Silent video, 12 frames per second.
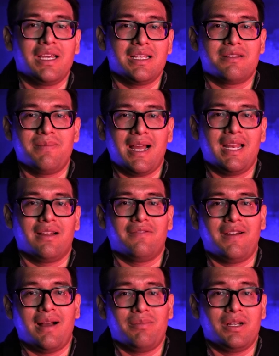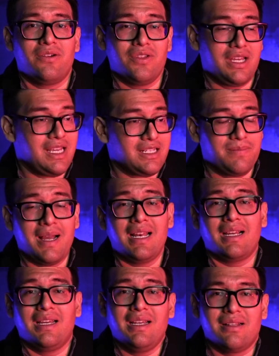Hispanic family or the
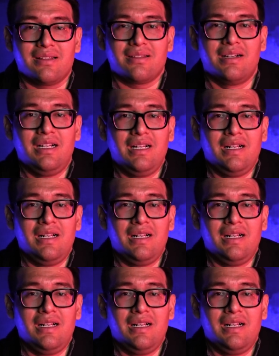Hispanic kids.